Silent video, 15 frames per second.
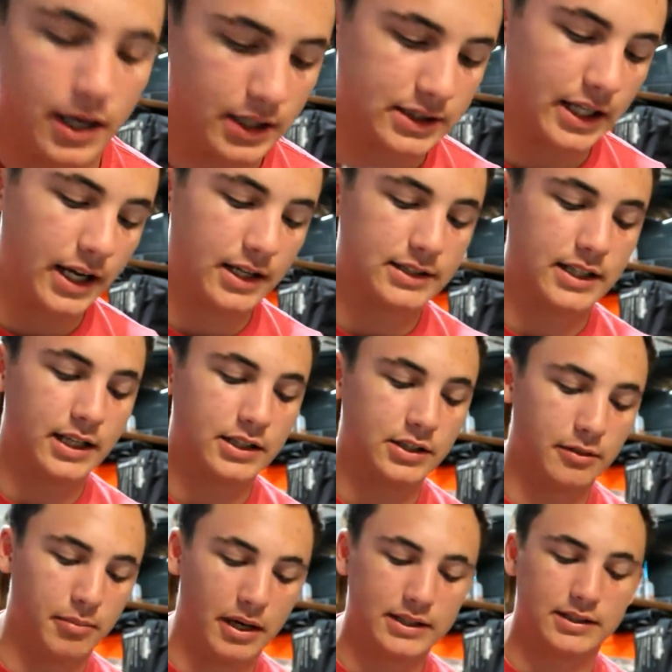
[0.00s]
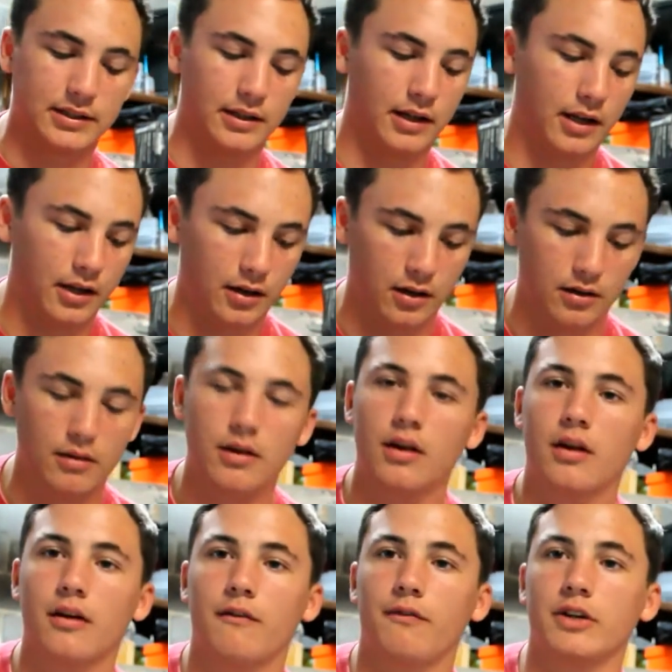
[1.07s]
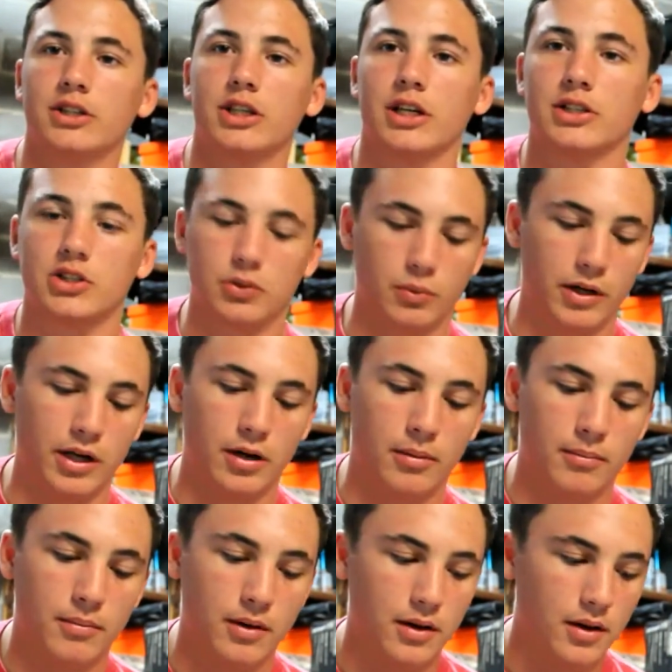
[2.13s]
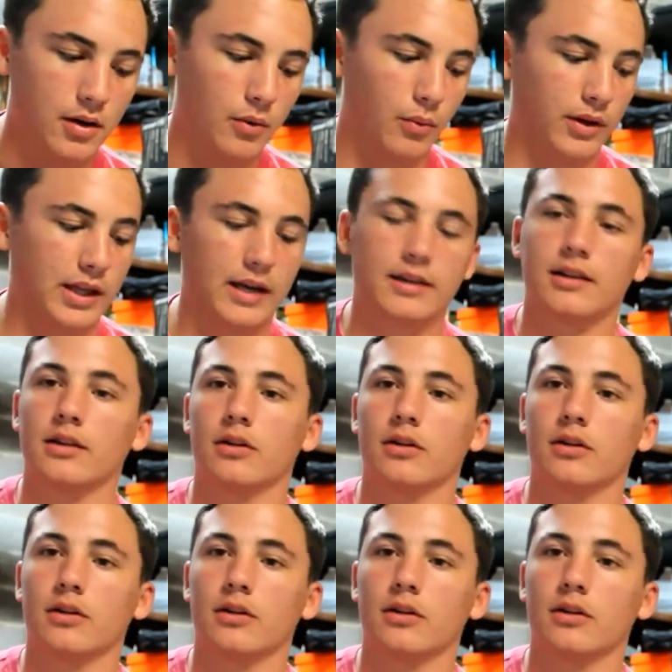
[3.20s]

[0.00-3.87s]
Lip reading: It's actually basically like a fish head swim without the